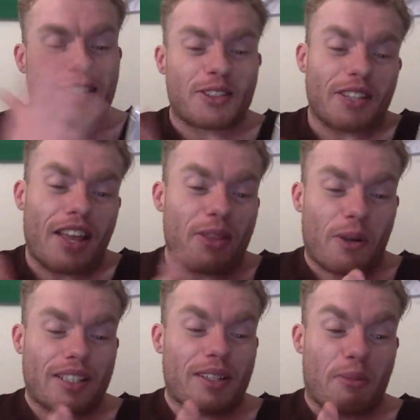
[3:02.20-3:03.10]
I do like the
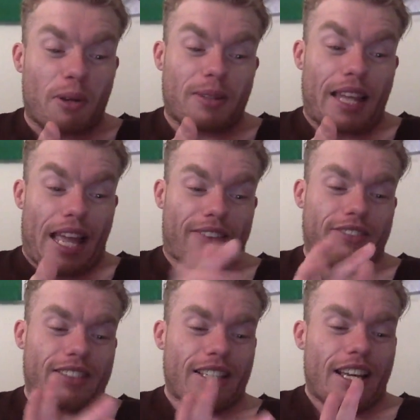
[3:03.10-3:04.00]
one in the bottom
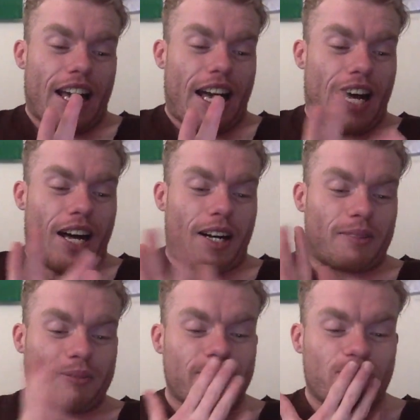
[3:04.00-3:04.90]
left.
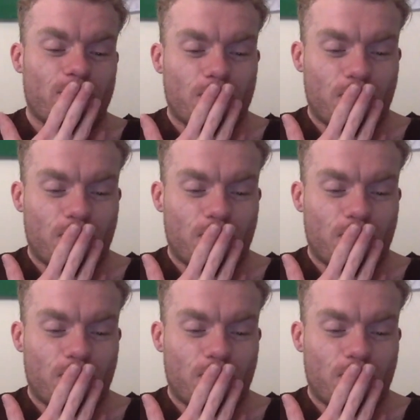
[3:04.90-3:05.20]
Um,